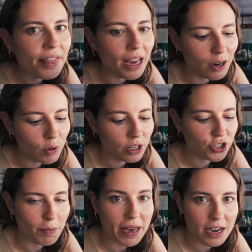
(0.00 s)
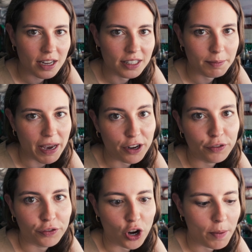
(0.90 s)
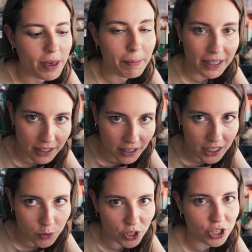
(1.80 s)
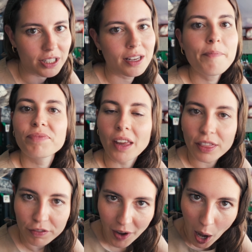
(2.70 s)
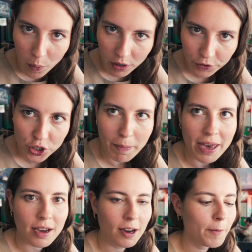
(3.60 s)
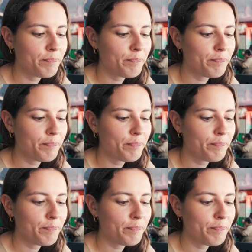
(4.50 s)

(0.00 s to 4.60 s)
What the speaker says: The agua de Jamaica is made from hibiscus, which is the flower of Jamaica.